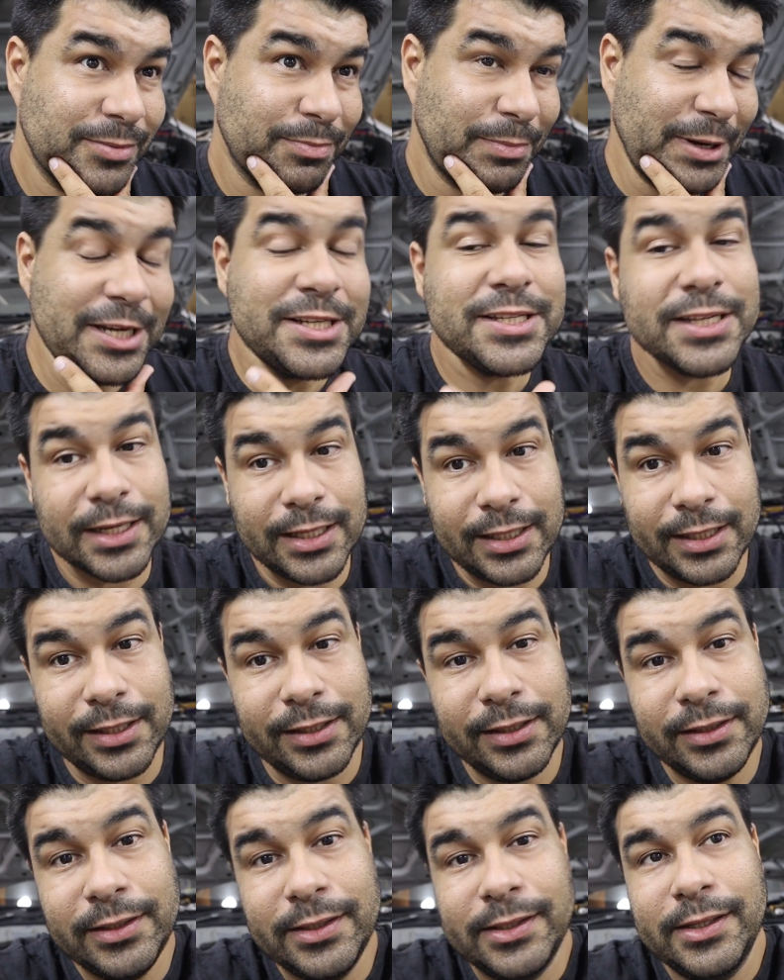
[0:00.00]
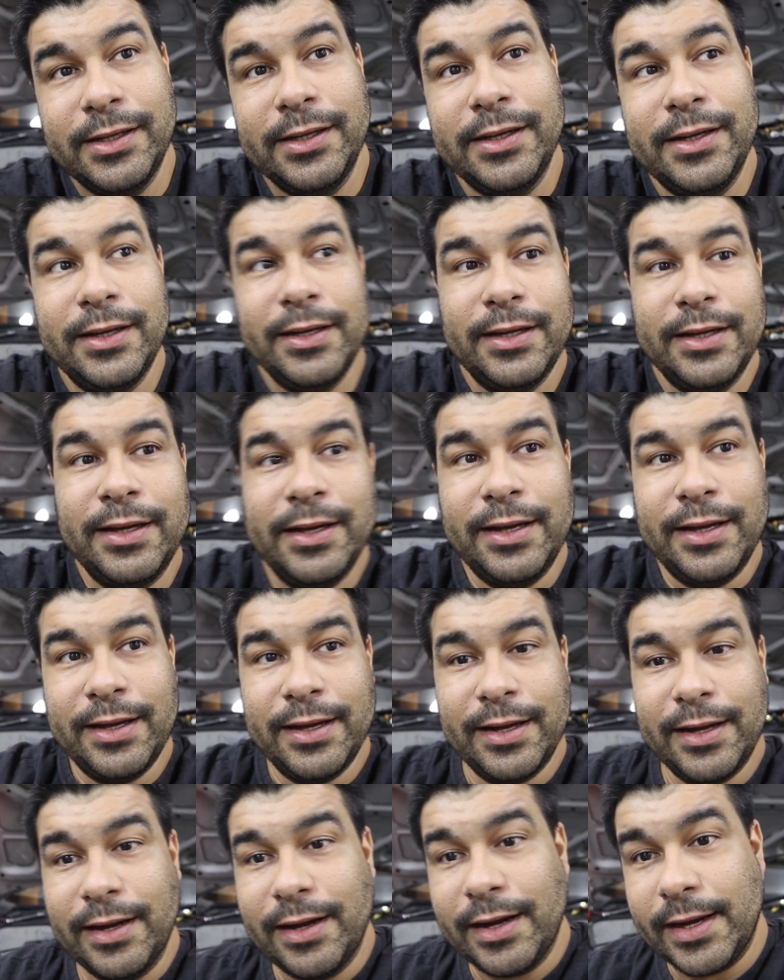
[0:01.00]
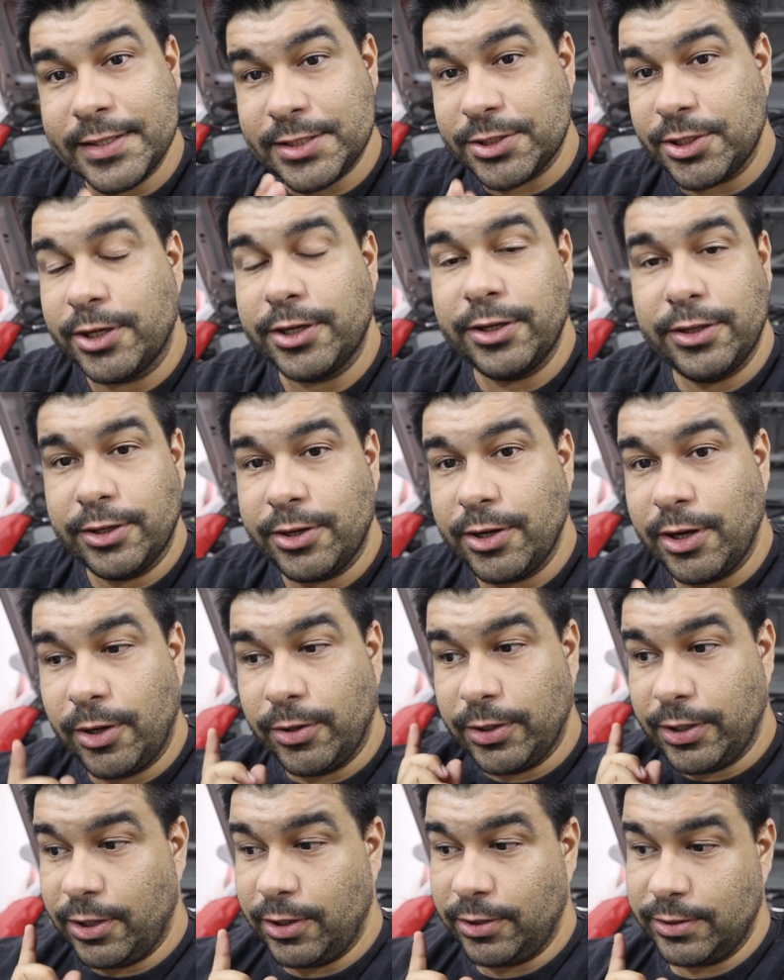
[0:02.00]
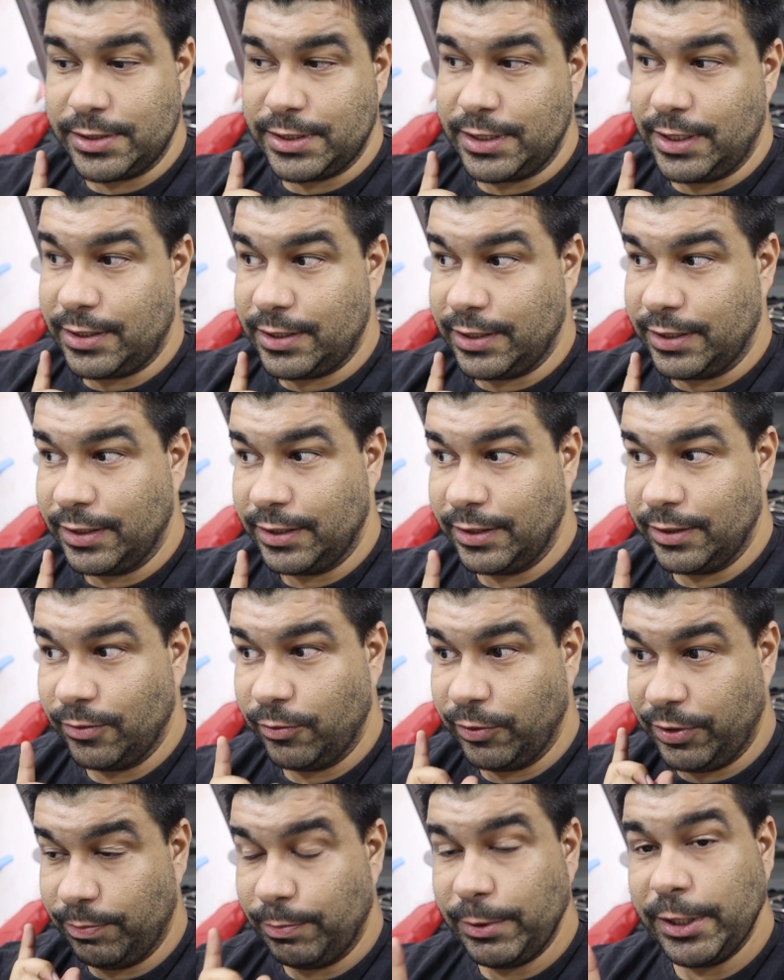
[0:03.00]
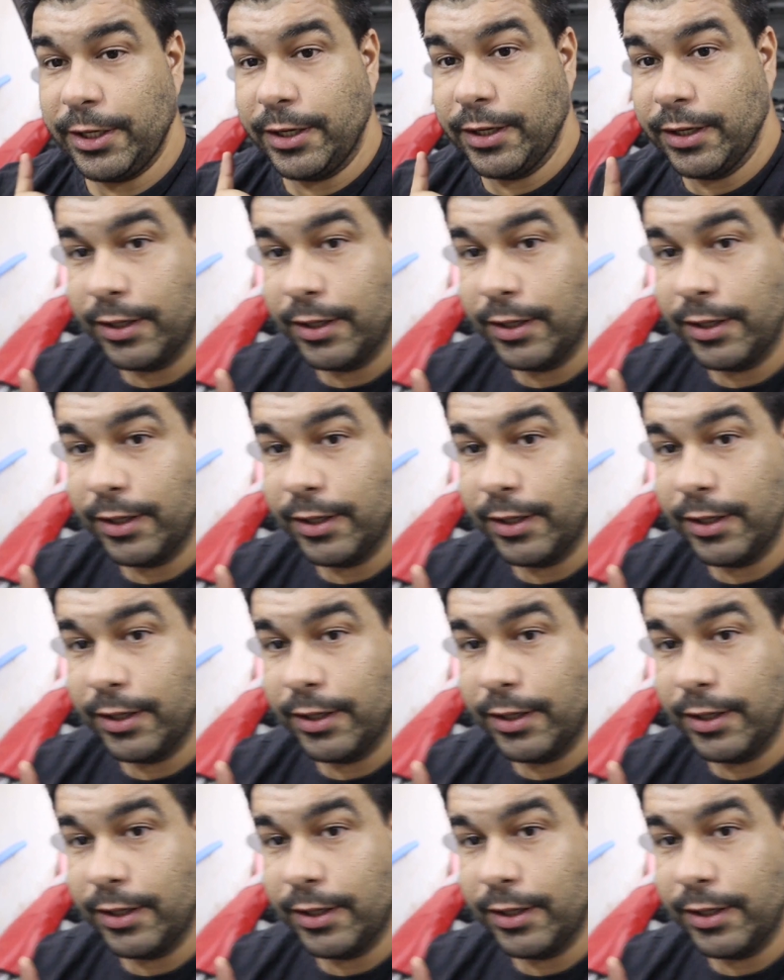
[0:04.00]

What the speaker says: Basically, I started the car with a whole set, with a big